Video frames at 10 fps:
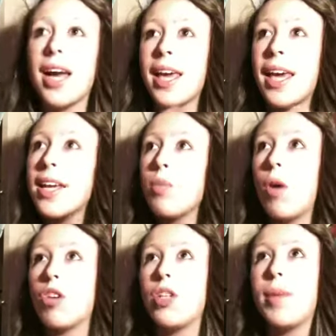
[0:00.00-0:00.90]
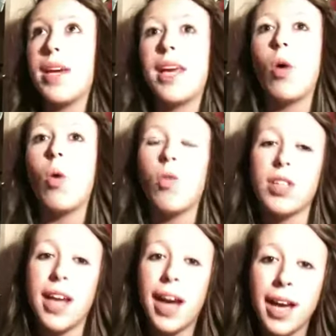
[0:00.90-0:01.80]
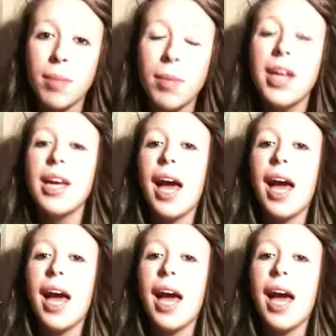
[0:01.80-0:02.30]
I hate washing my hair all the time.